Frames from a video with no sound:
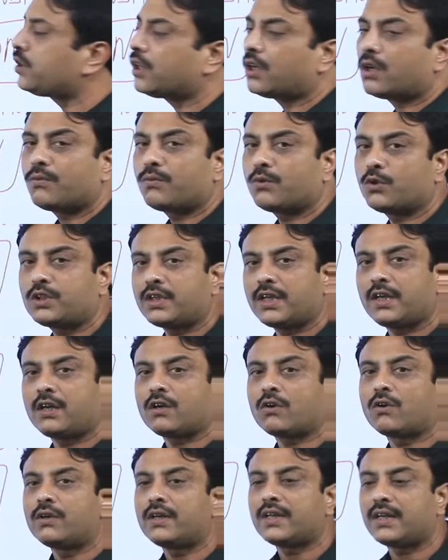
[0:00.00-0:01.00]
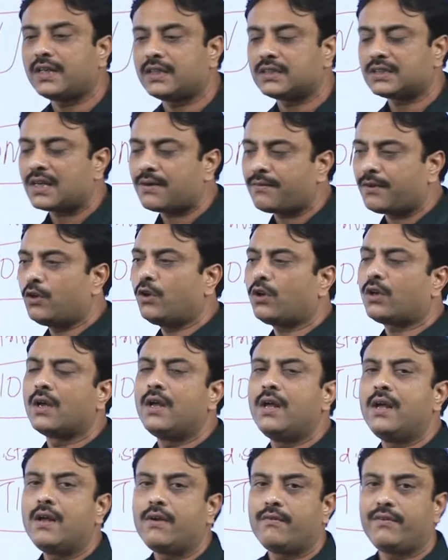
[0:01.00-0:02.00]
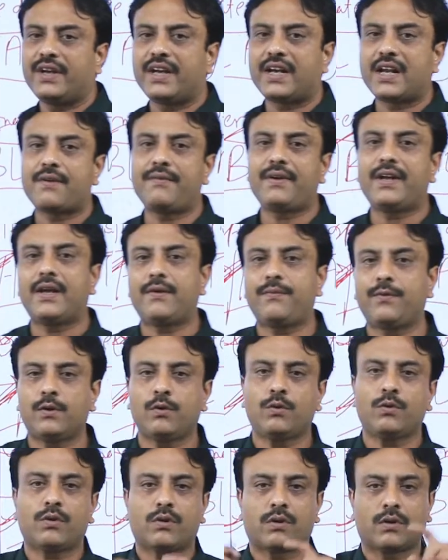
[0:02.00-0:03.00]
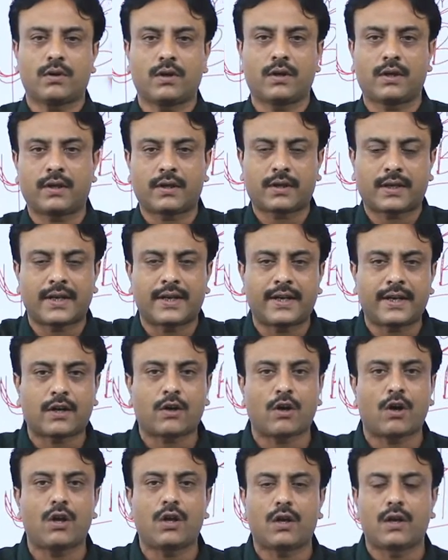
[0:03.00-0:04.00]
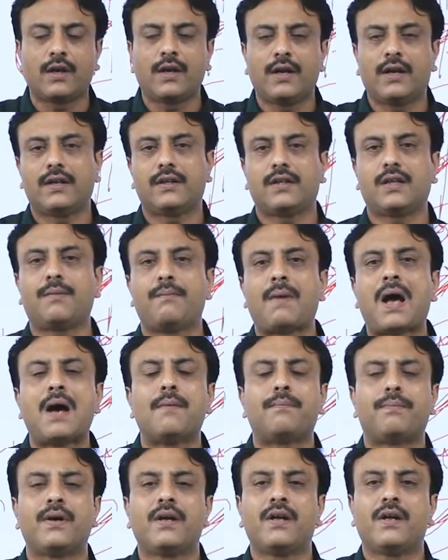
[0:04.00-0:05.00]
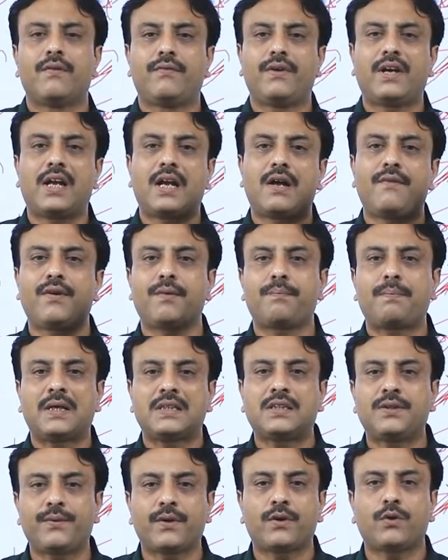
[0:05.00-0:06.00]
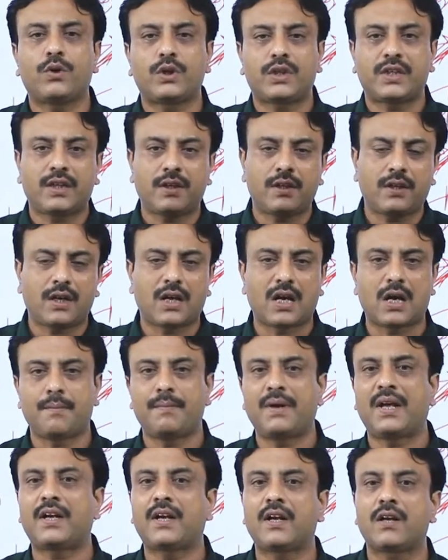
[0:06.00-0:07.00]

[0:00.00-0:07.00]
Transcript: of ocean and continents. Have a look. We are having, if you can recall the map, we are having Pacific Ocean, American